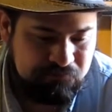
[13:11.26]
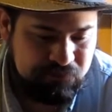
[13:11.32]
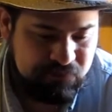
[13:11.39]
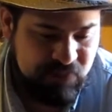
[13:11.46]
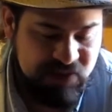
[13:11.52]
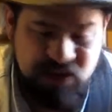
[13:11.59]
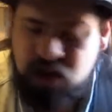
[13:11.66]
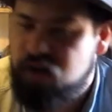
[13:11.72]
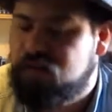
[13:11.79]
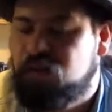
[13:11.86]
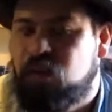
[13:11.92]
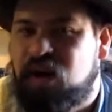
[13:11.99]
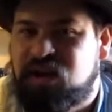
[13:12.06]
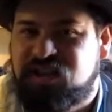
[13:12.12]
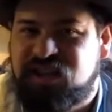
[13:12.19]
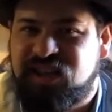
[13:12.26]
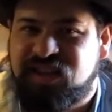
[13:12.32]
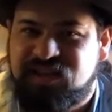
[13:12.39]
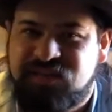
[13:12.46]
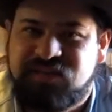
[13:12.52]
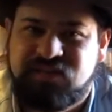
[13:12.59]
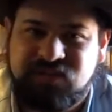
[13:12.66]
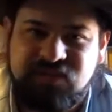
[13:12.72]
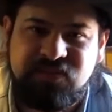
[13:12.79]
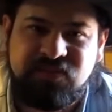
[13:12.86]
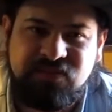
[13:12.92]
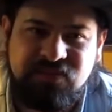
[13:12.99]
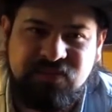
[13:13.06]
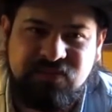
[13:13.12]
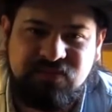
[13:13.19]
And thank you for watching.
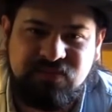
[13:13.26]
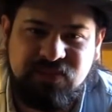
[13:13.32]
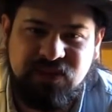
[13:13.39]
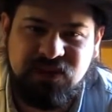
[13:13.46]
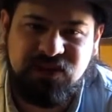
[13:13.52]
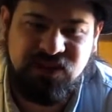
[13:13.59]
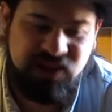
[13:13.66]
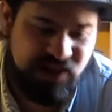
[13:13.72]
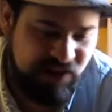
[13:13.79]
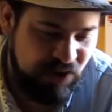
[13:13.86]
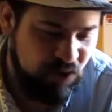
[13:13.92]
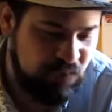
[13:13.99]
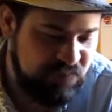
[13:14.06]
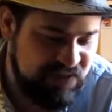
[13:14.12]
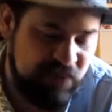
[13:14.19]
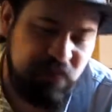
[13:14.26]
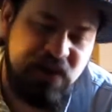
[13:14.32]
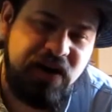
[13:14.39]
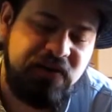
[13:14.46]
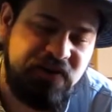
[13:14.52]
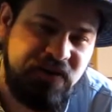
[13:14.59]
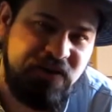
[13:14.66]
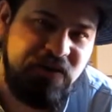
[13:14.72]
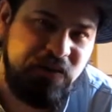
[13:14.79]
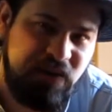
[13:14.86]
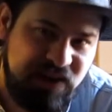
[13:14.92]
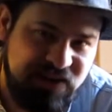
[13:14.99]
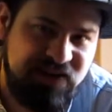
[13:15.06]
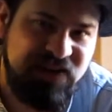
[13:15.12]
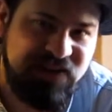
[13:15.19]
And Shin, I hope somewhere out there you're
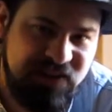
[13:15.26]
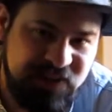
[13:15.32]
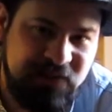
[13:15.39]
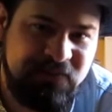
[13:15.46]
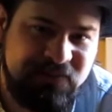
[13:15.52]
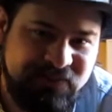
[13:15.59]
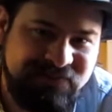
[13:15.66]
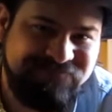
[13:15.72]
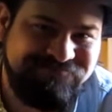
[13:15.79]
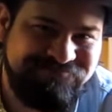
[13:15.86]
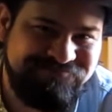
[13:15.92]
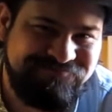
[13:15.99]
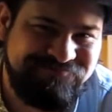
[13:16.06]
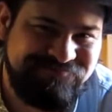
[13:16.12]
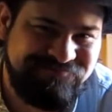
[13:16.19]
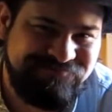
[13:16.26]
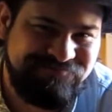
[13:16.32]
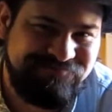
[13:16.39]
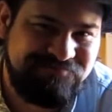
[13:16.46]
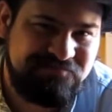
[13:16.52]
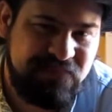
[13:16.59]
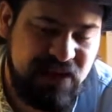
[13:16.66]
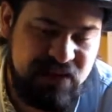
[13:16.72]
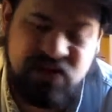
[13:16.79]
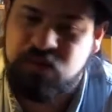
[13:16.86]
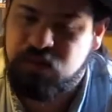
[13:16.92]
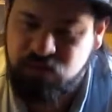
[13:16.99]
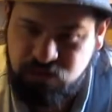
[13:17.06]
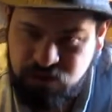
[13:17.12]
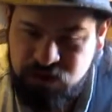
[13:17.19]
watching too. This
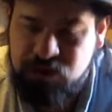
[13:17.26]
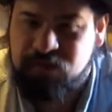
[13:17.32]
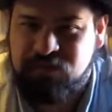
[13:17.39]
was for you.